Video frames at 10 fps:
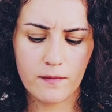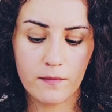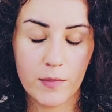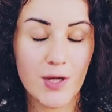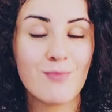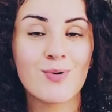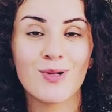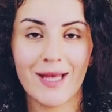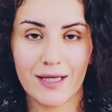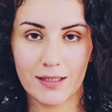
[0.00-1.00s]

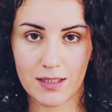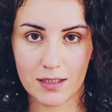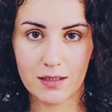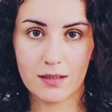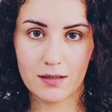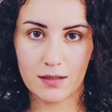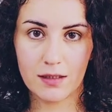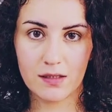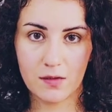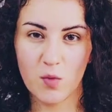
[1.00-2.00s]
manipulate
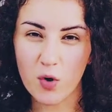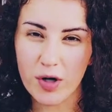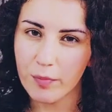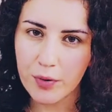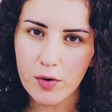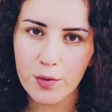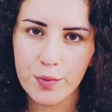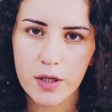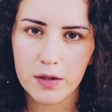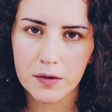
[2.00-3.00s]
is the more
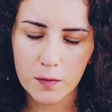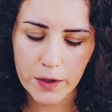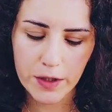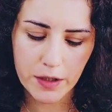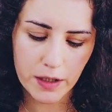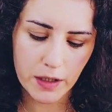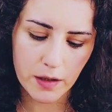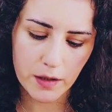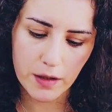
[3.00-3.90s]
appropriate word here.